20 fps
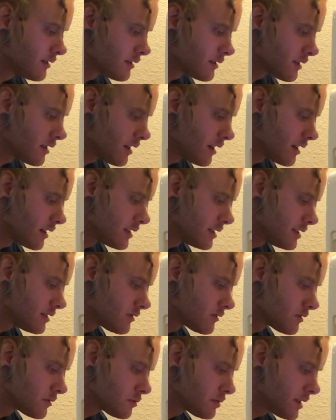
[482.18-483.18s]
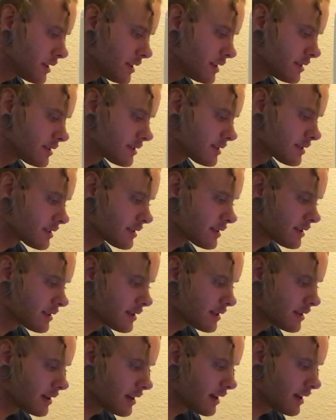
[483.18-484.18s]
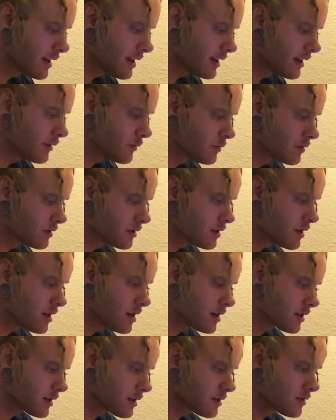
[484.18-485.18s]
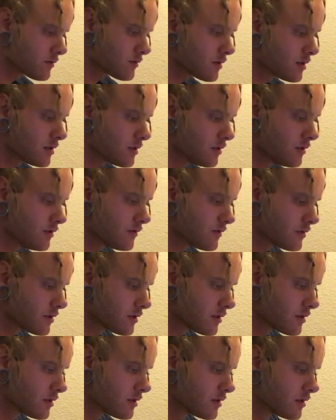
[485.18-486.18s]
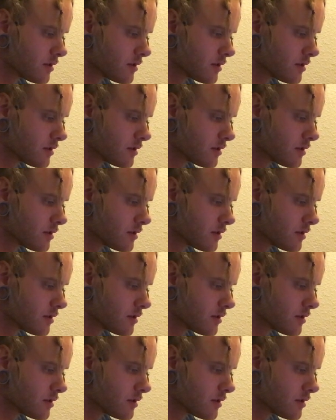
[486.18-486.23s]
Got our needle replaced, and we're not gonna run over